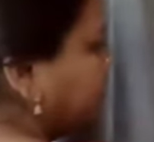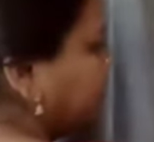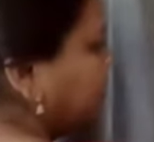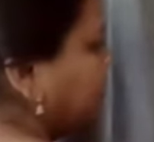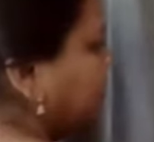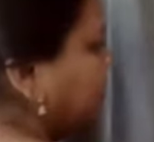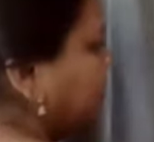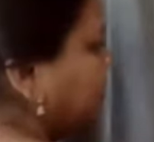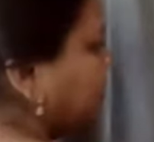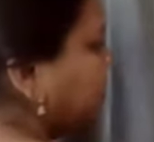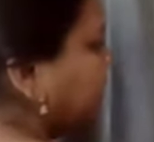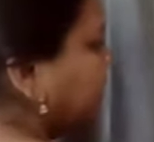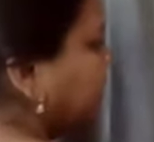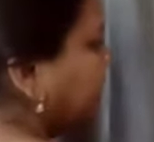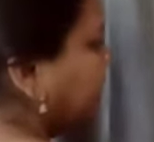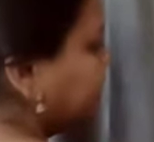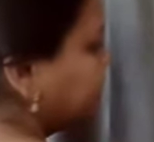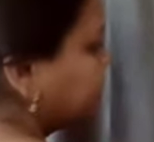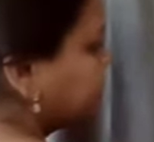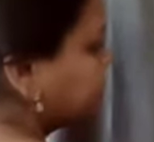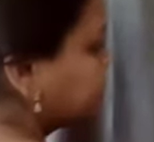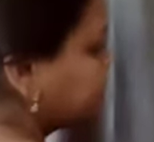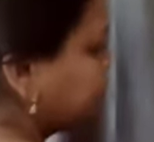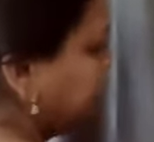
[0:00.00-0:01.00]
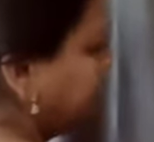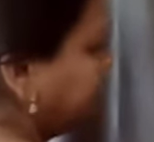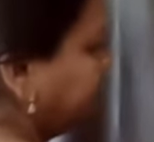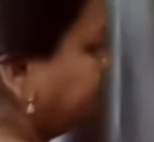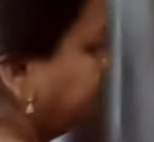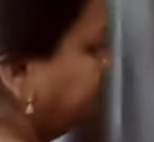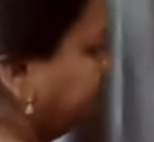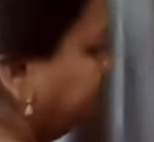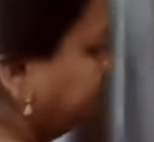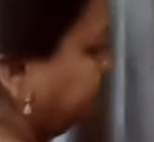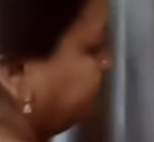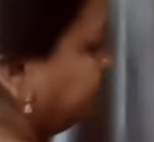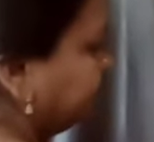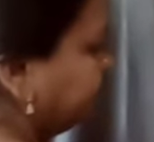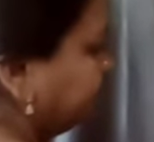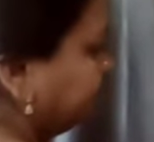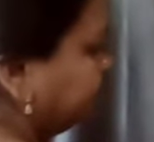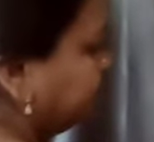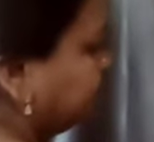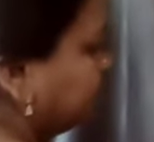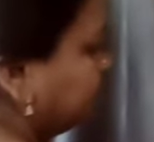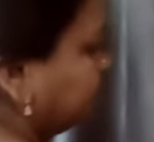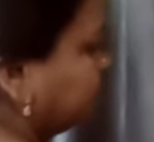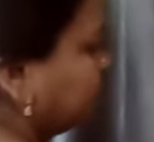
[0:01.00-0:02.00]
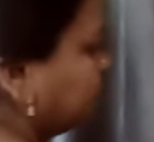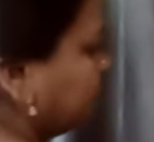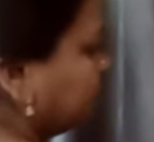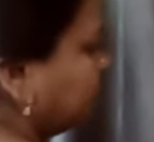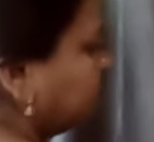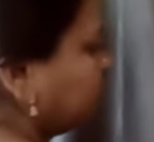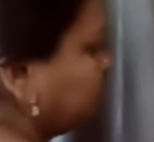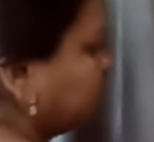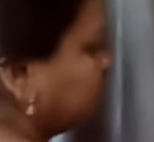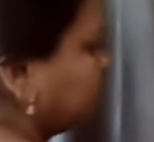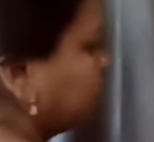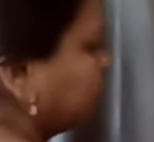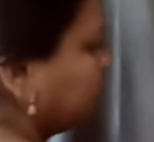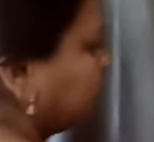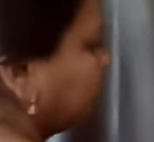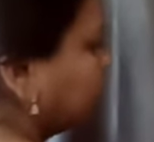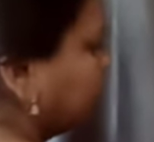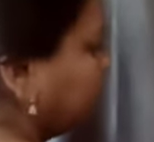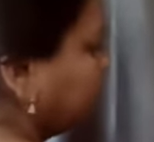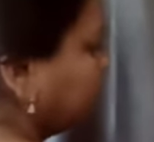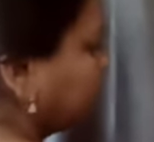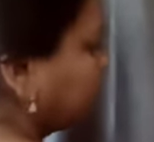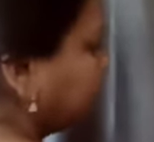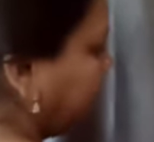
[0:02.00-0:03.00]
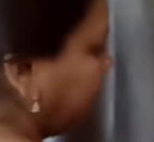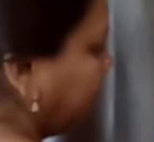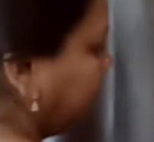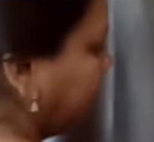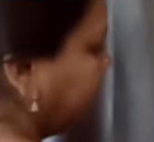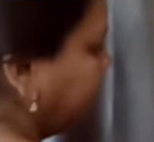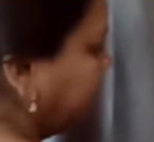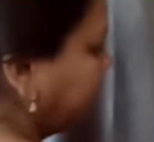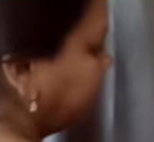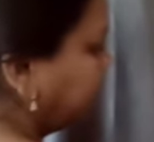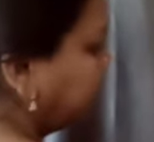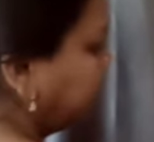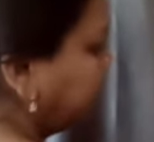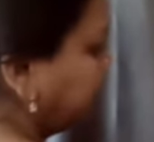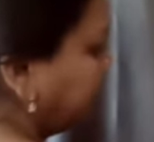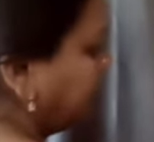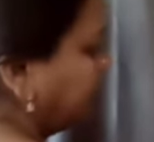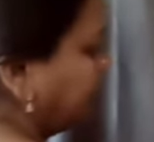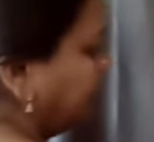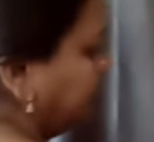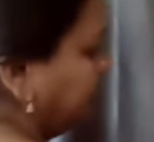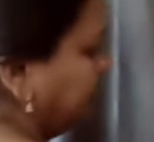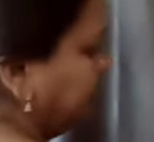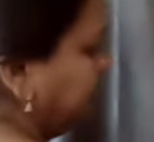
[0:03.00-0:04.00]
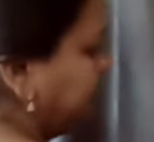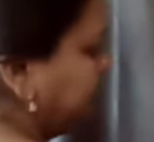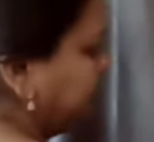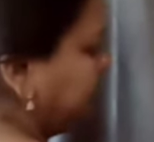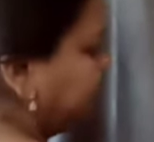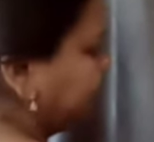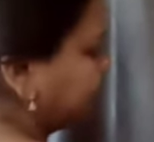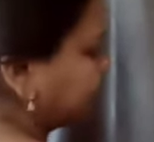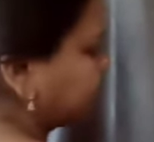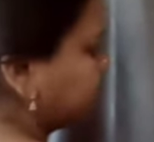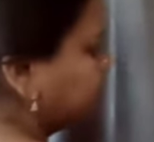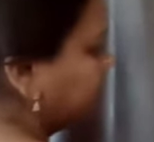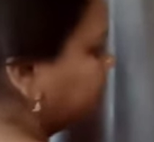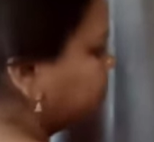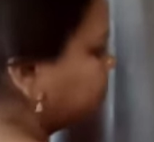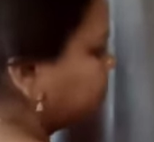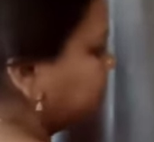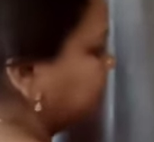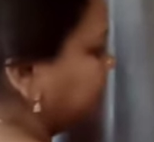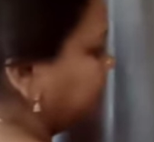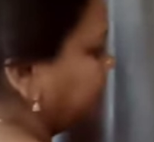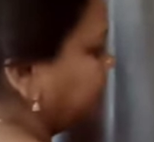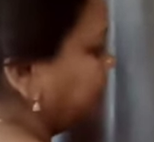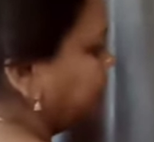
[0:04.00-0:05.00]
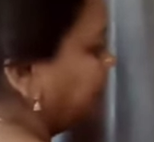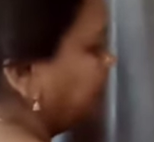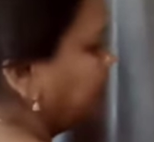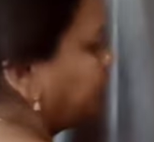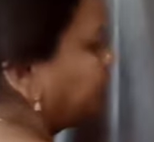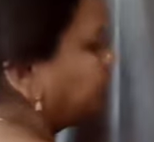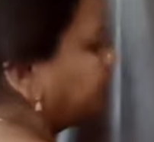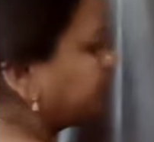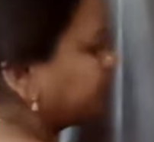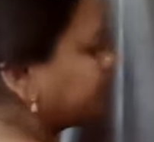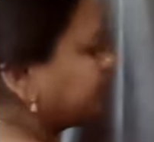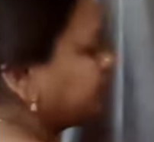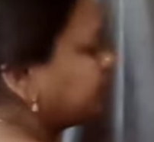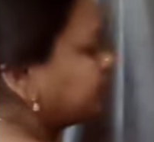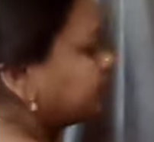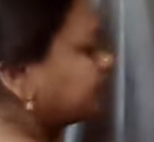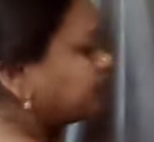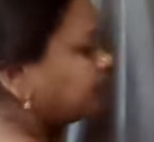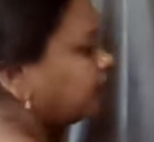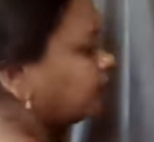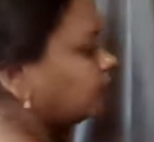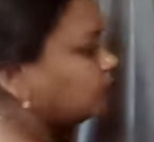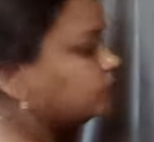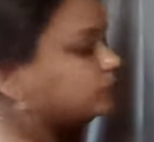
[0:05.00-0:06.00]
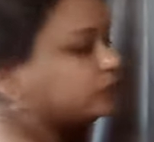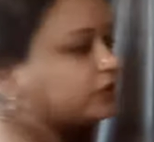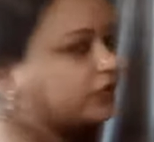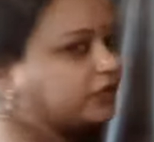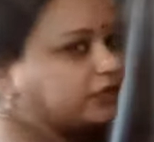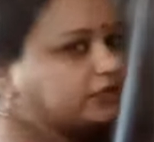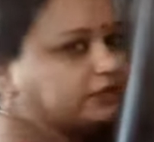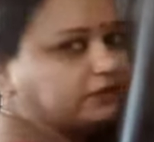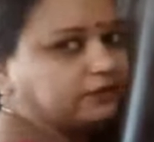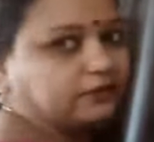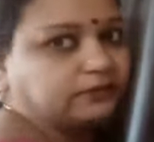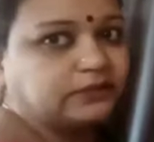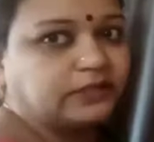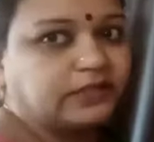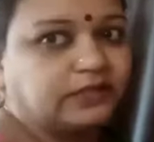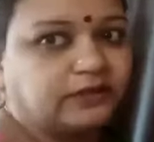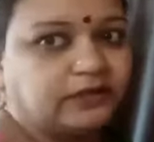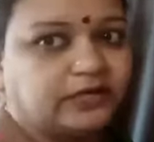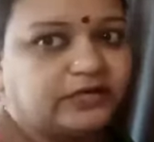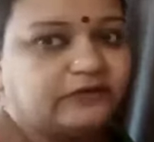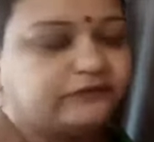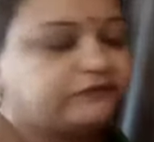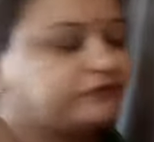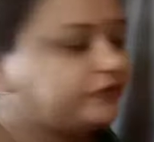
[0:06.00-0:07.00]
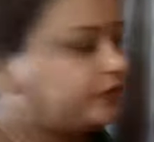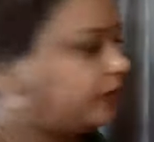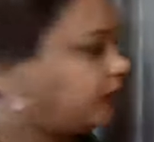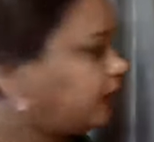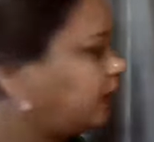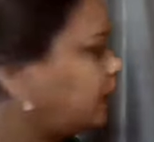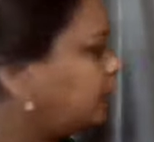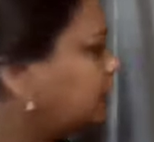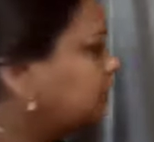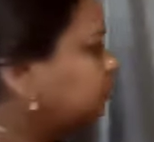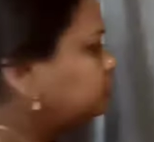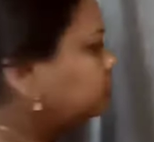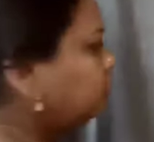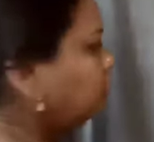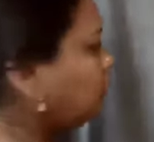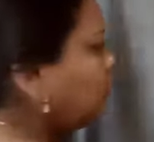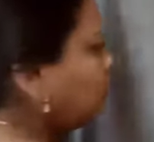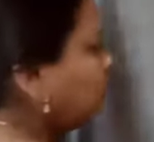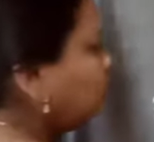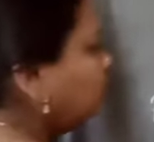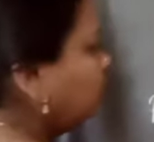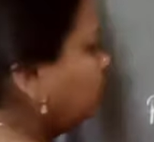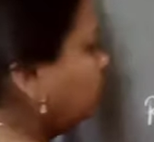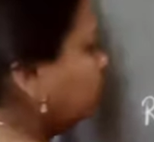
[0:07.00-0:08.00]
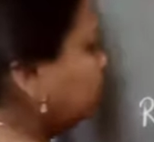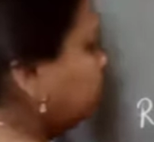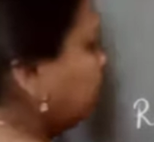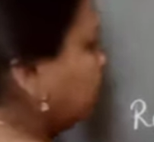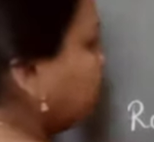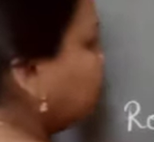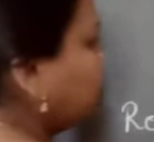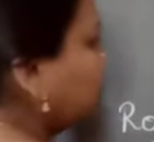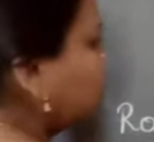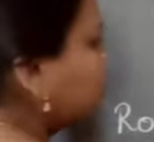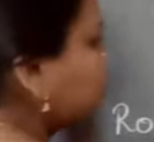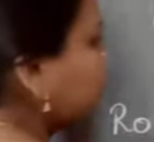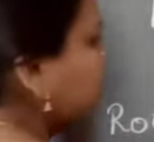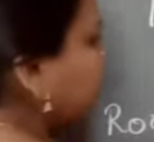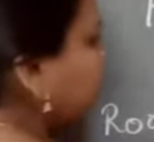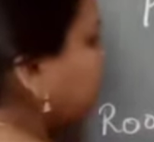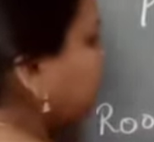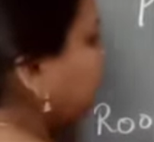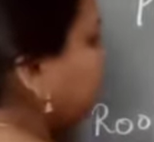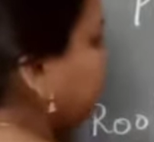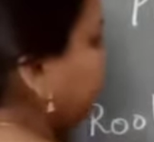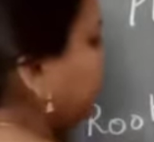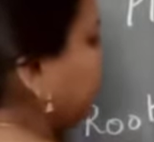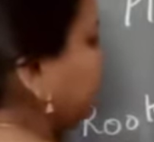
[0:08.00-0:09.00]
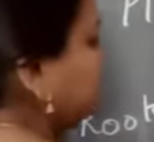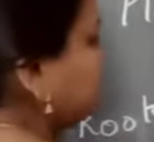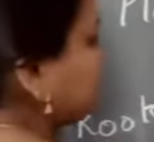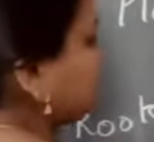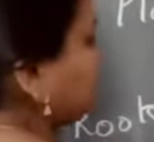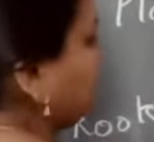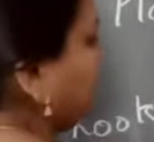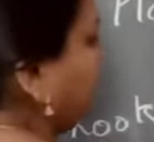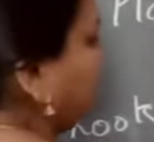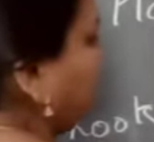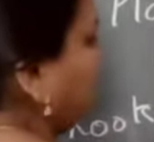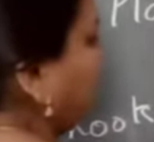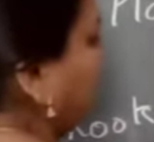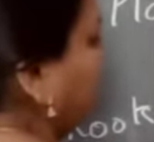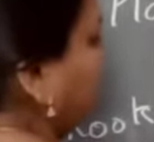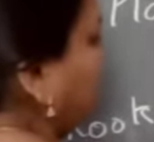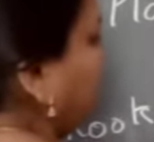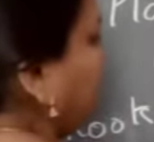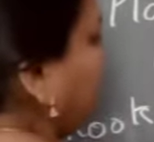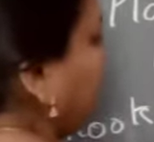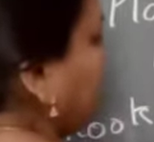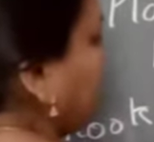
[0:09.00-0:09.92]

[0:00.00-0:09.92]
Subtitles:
both have stem, both have leaves, no, children? But here how they differ, the roots will be very small.